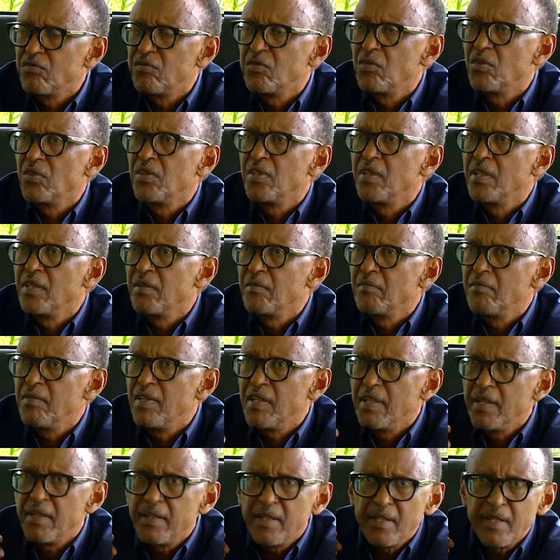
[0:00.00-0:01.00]
for the
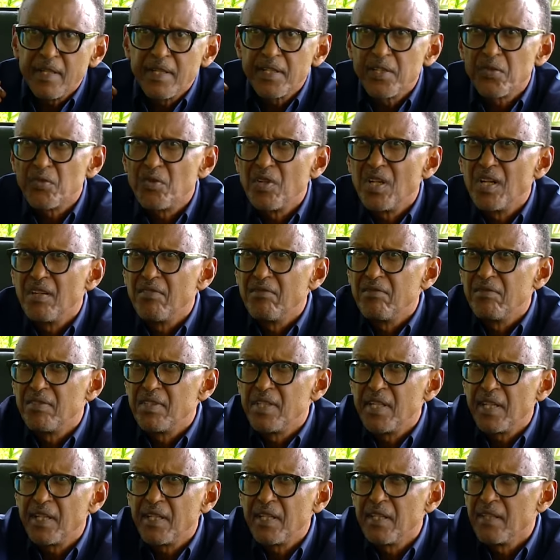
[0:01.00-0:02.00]
areas we
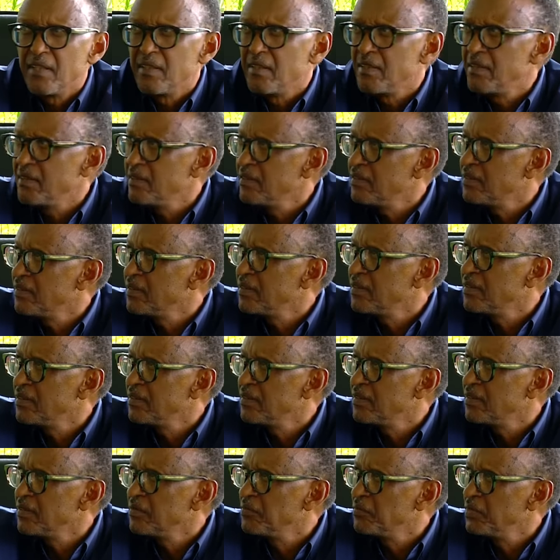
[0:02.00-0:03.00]
have taken,
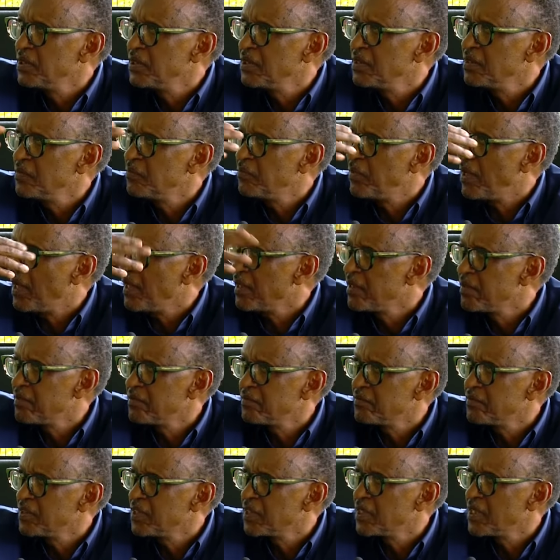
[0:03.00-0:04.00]
a big
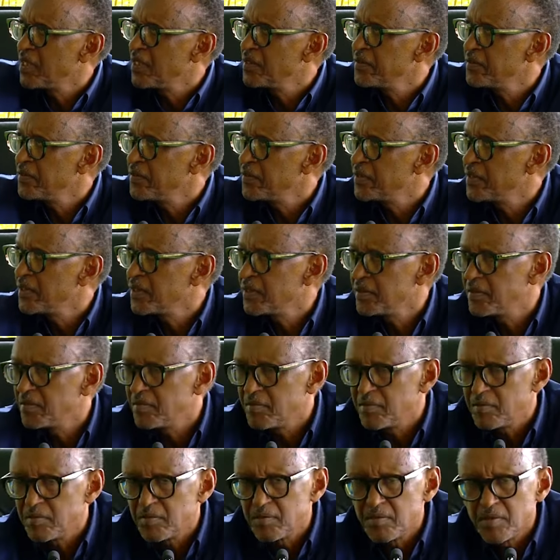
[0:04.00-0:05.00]
part of the
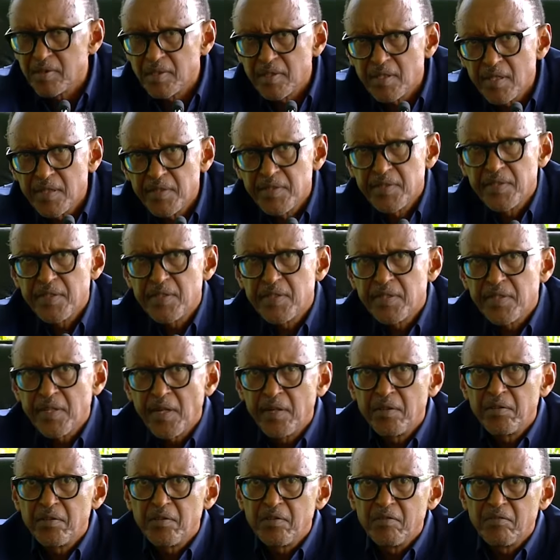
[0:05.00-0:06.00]
country as a
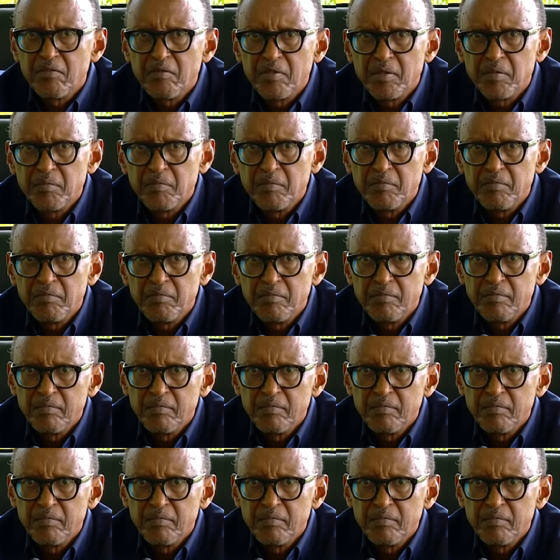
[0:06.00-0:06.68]
result of the